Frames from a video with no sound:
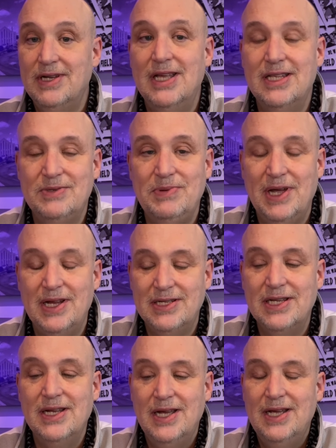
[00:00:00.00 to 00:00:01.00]
Let's be honest,
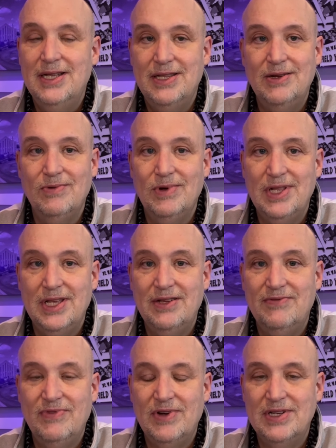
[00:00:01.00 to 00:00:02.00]
they're really
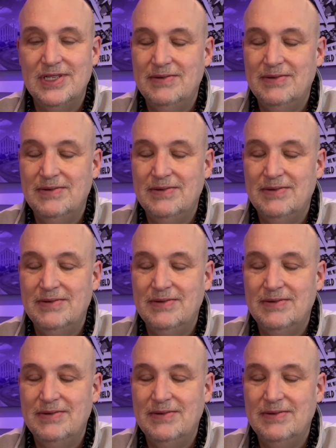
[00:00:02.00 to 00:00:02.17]
good friends.